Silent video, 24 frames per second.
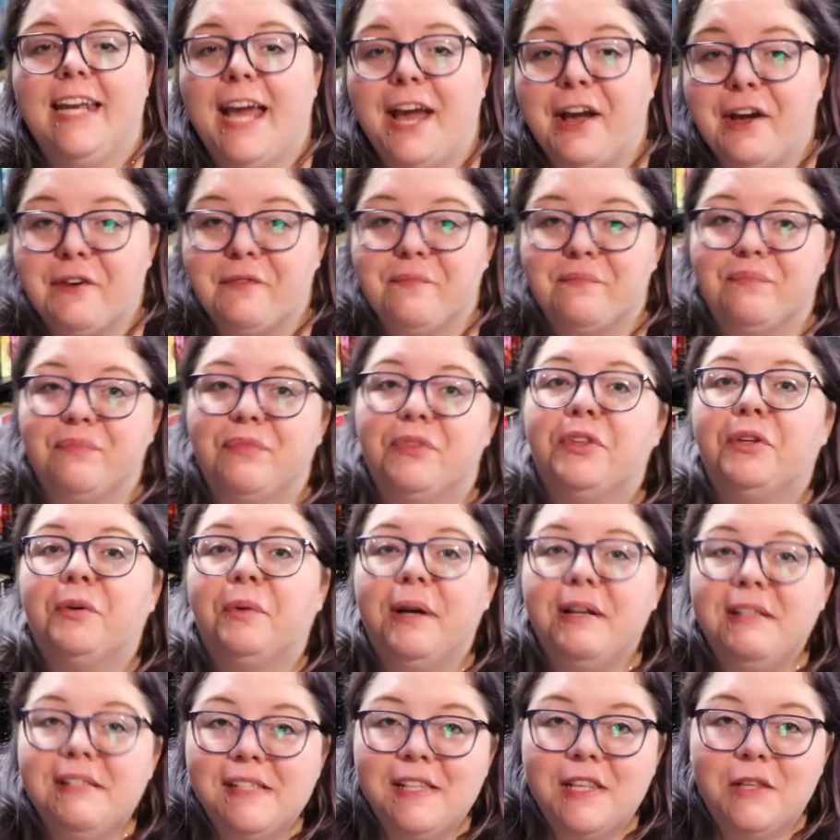Now, the
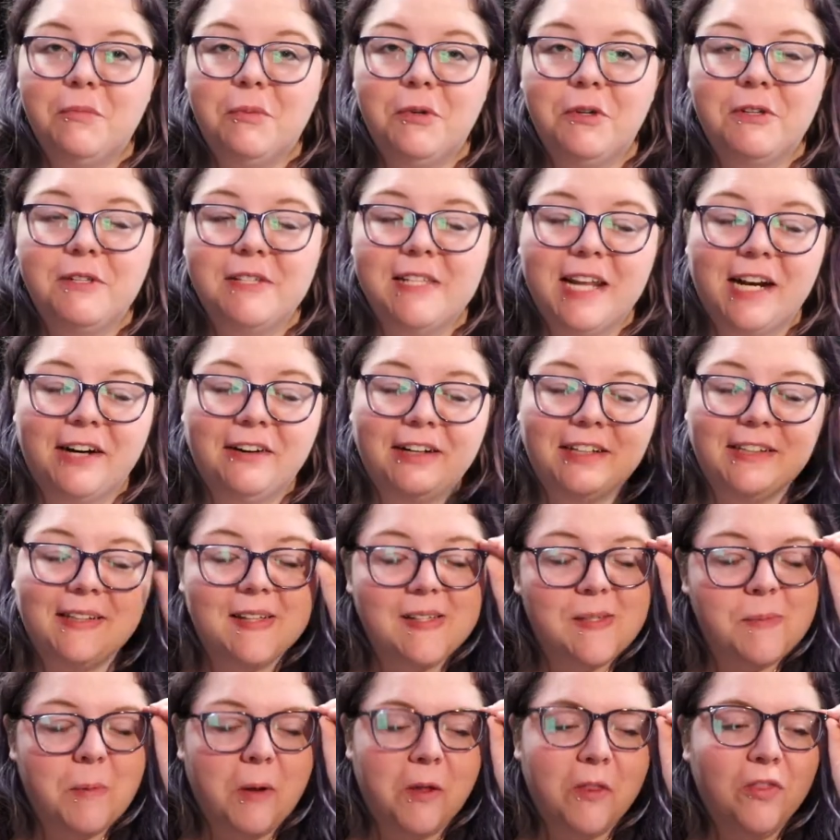rest of the books that I read
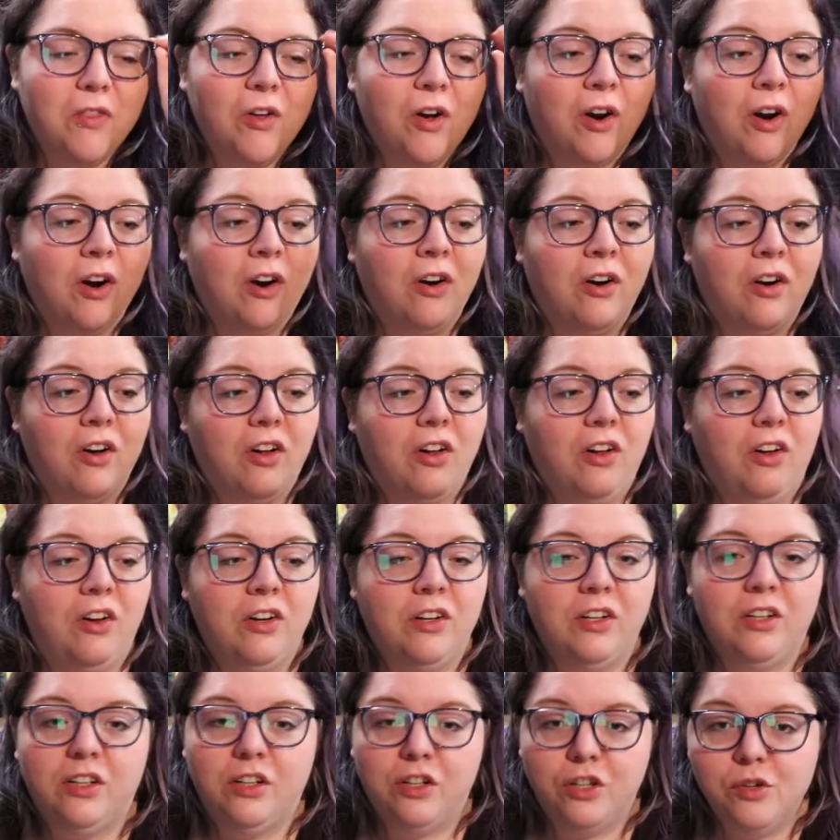this month are all
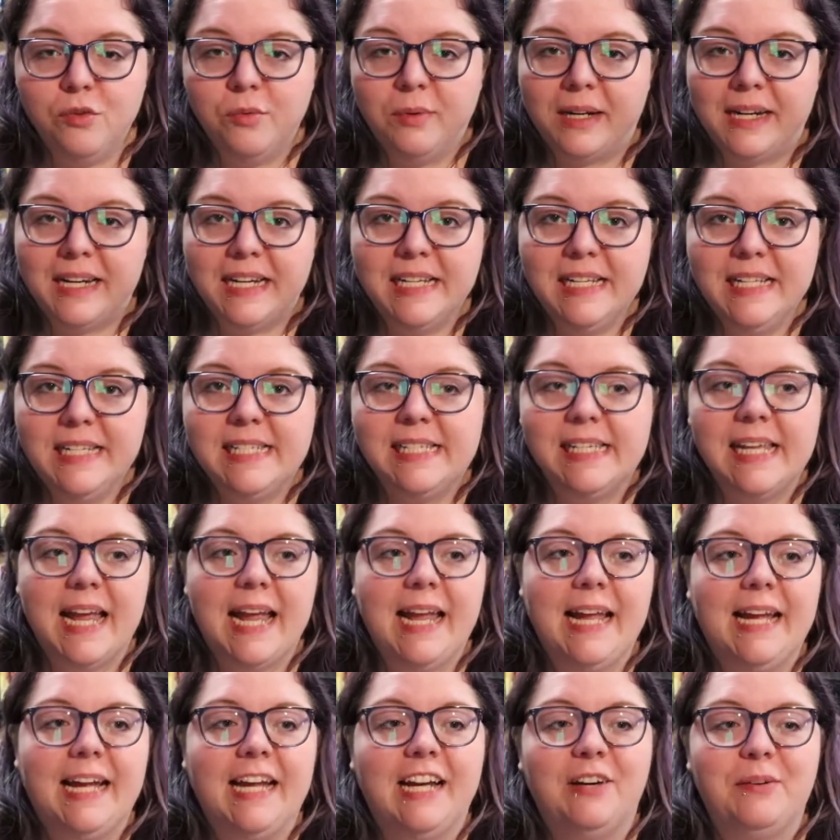new reads
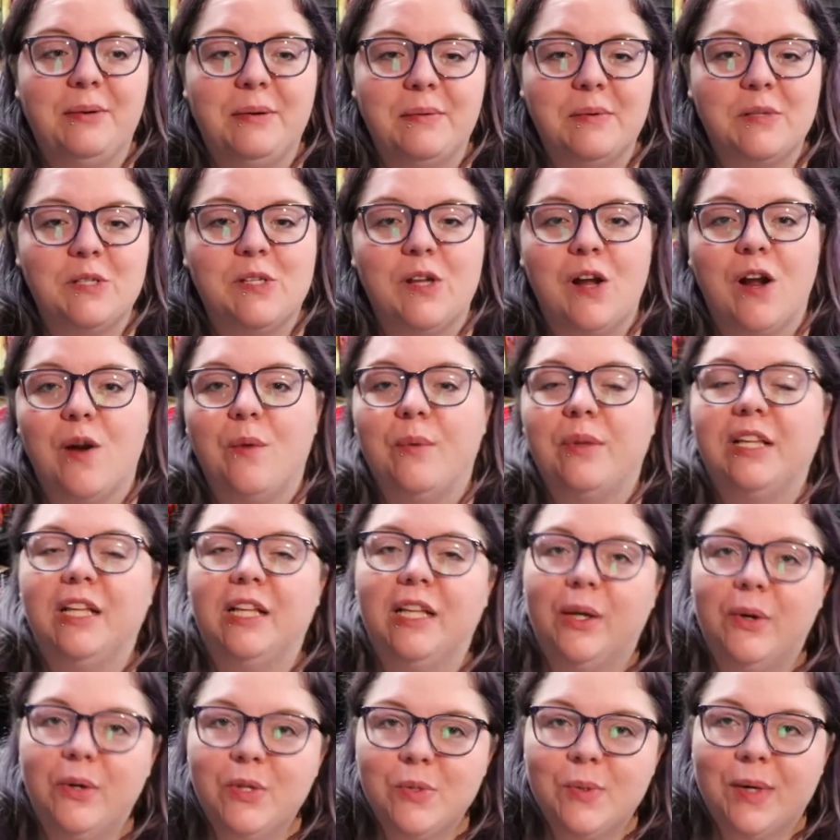and we will start with the
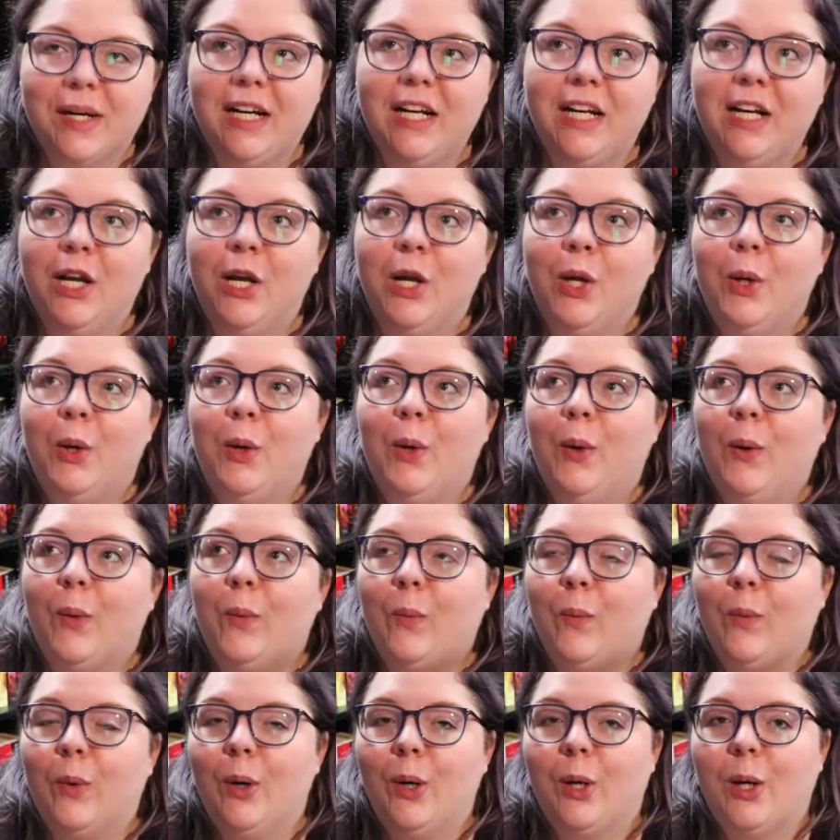lowest rated,
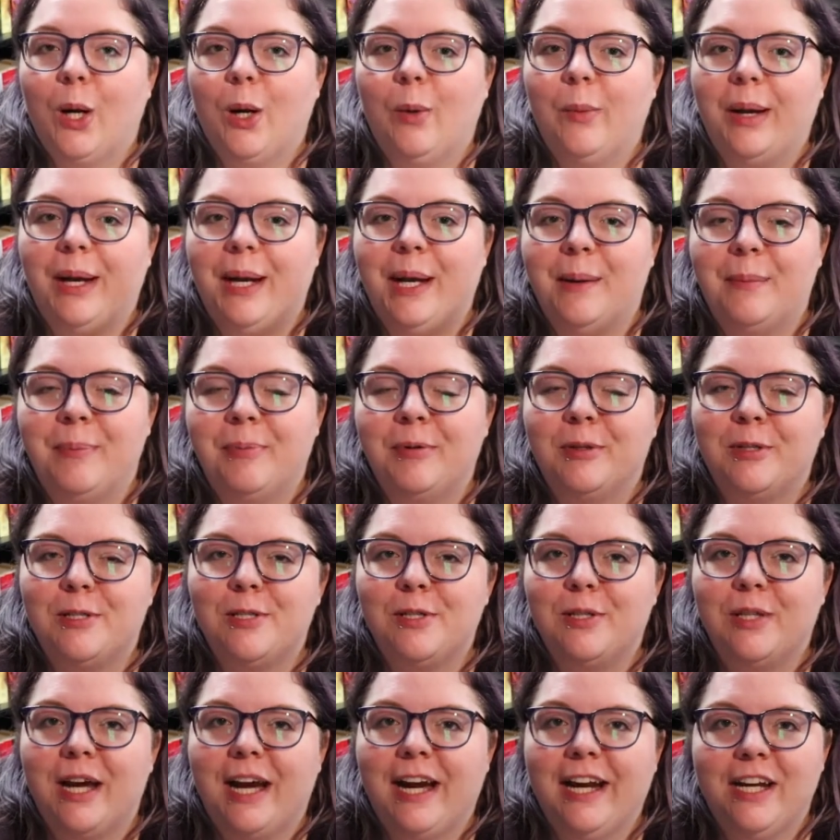work our way up
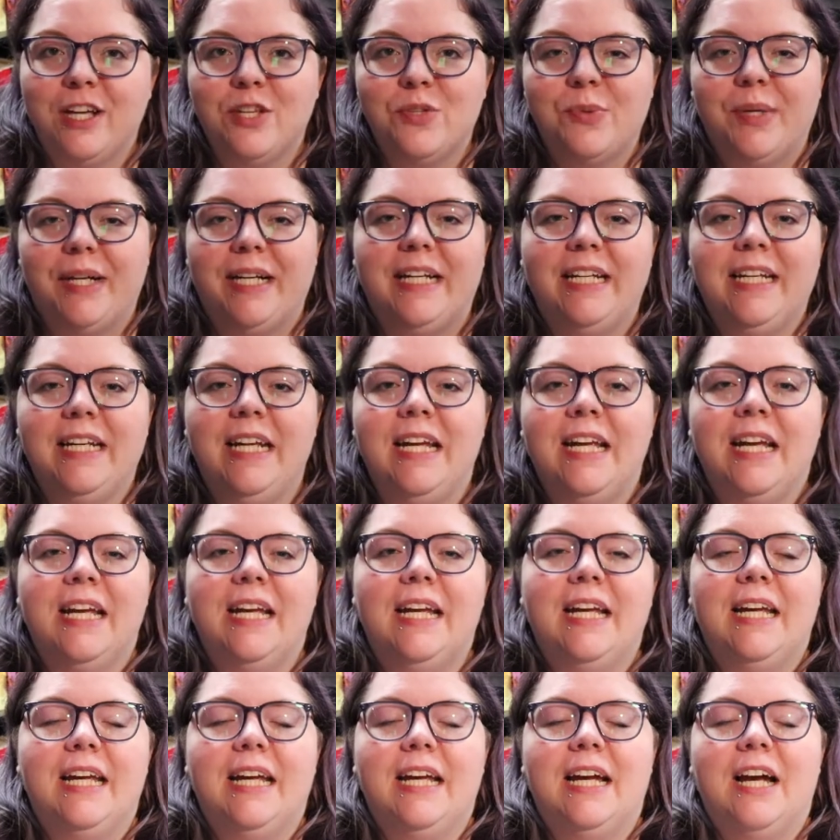to the highest rated.
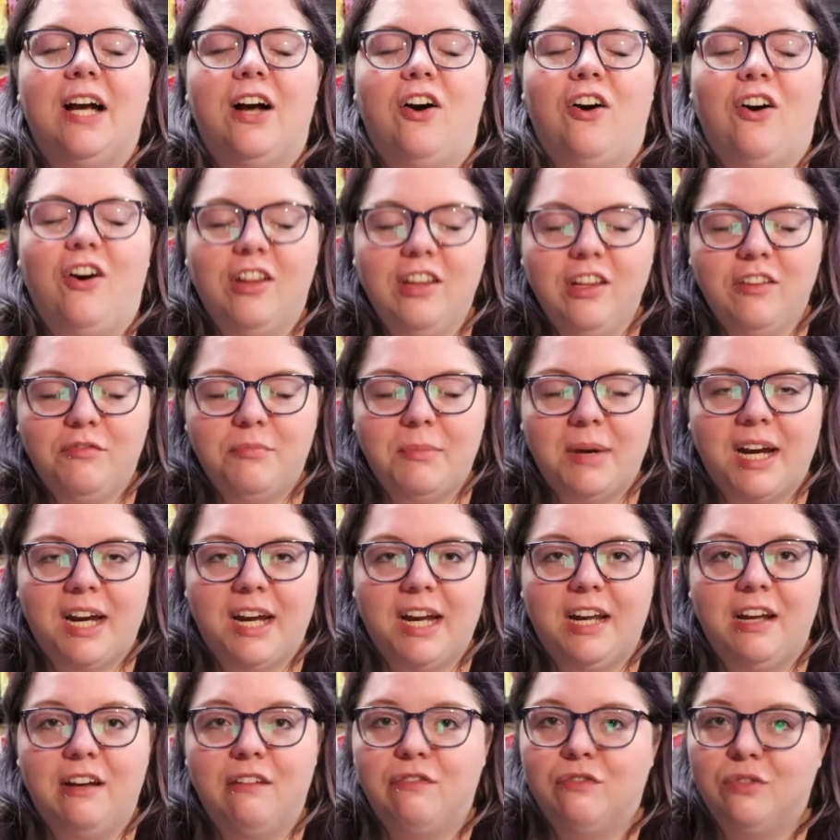All of
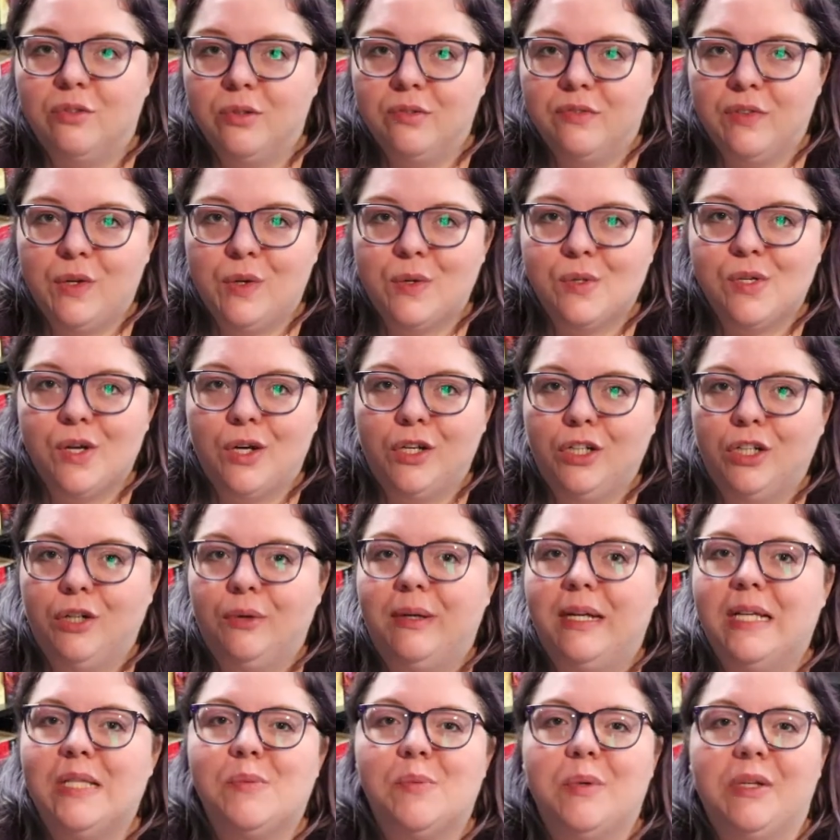my four views on
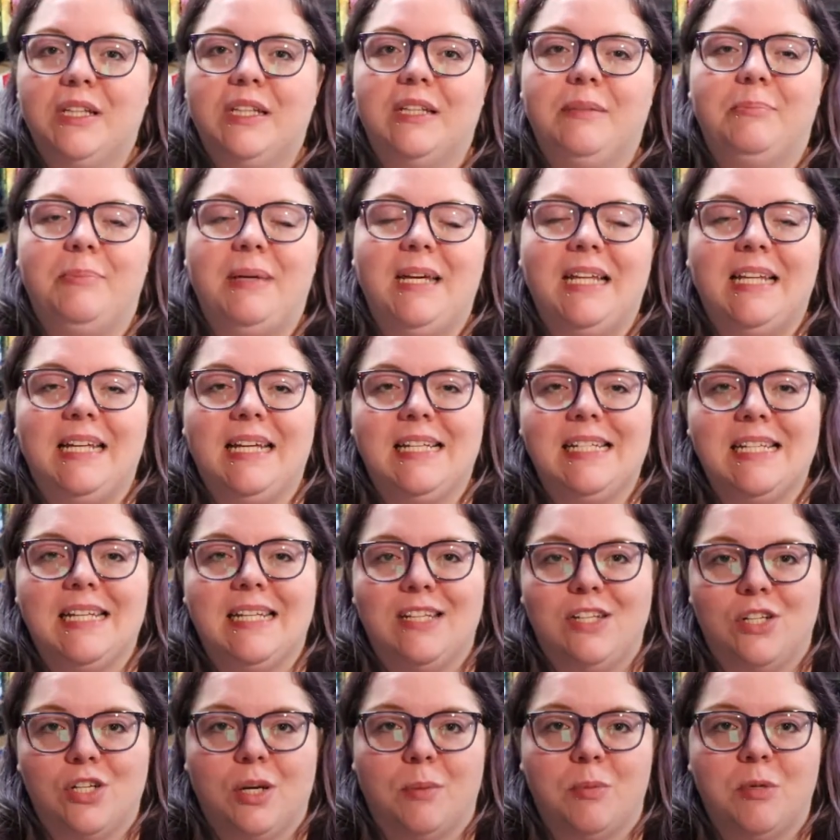Goodreads will be linked in
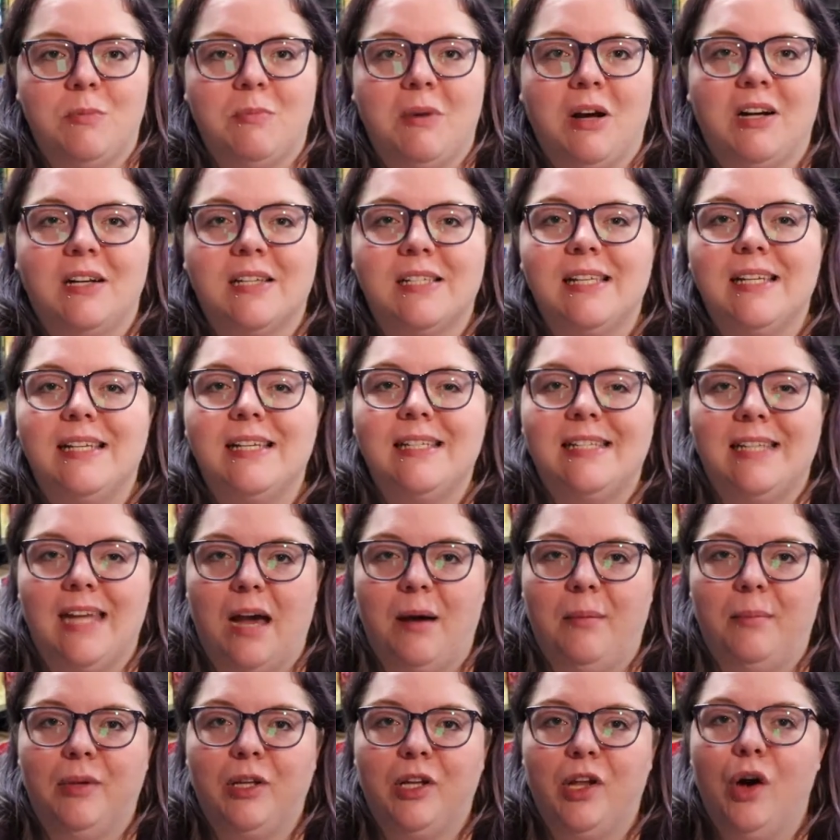the description box
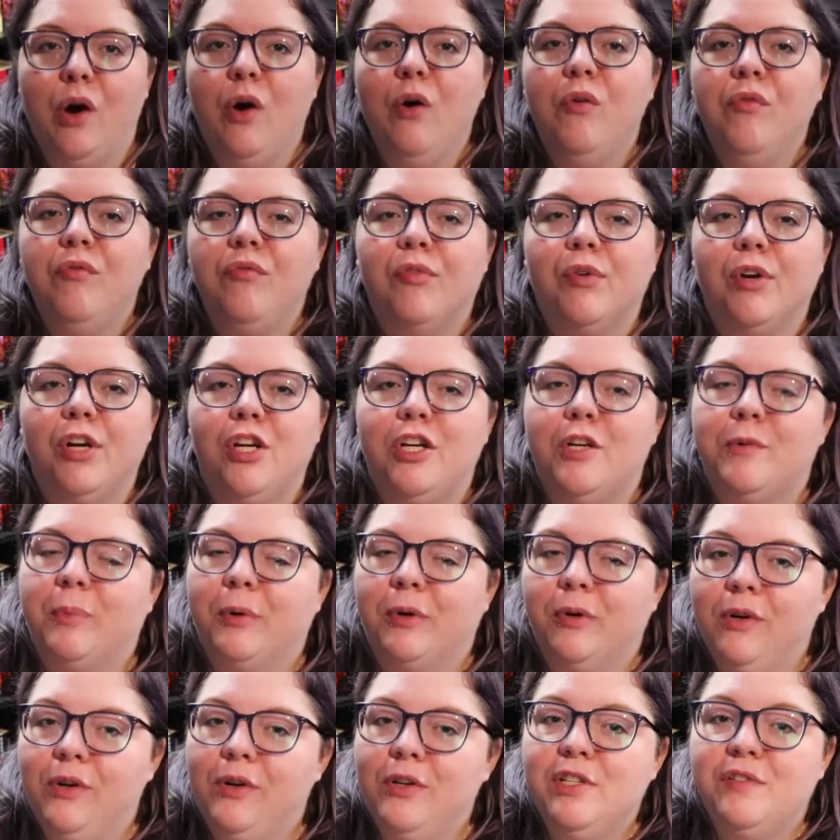down below for you to
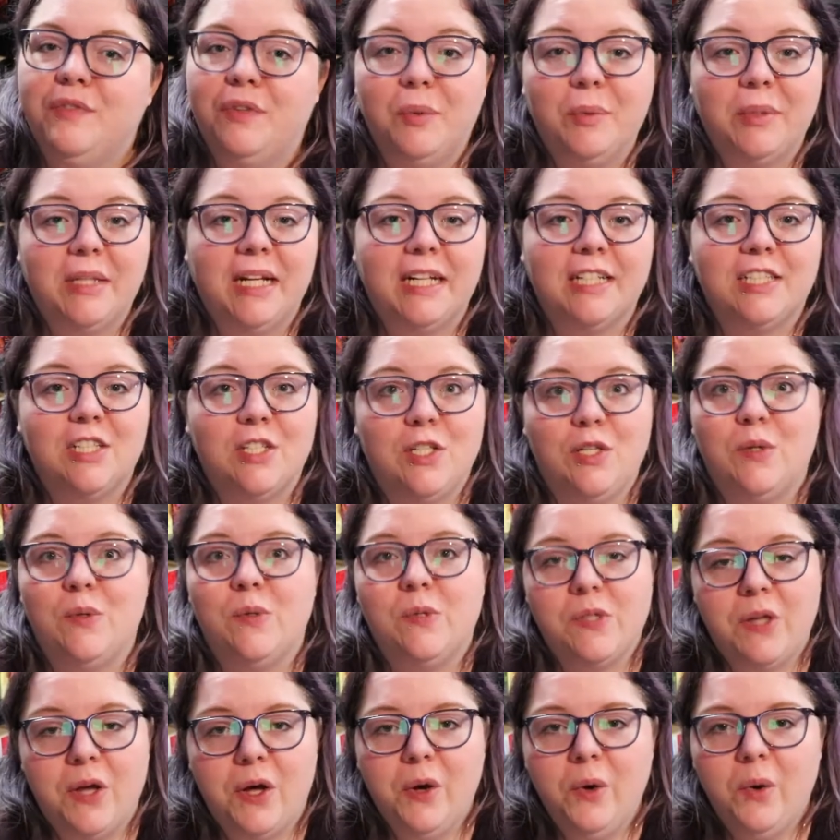peruse if you would like to do
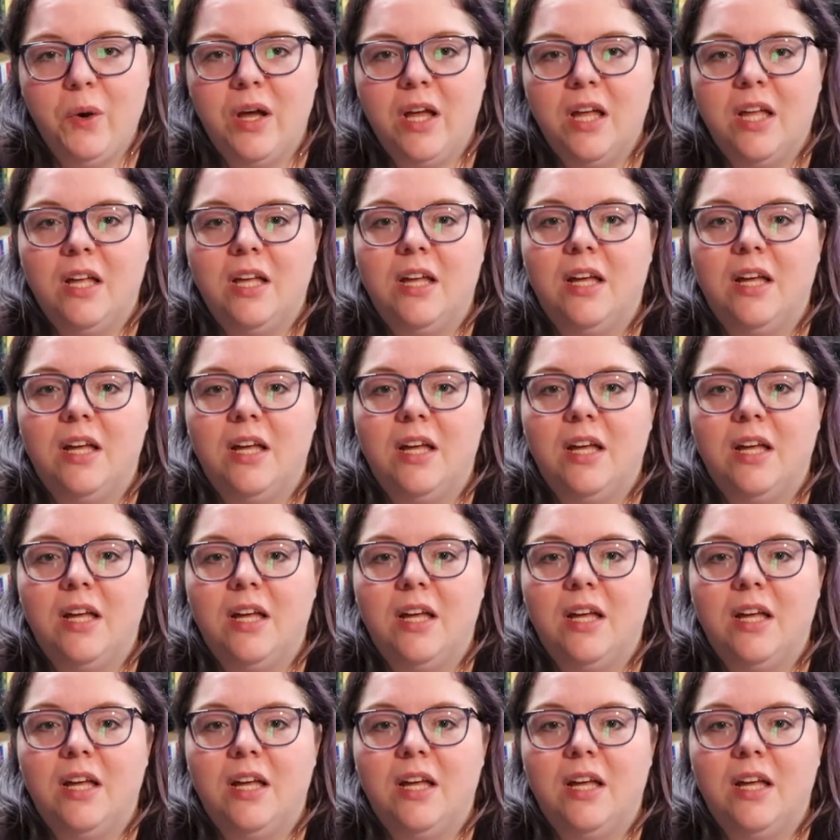so.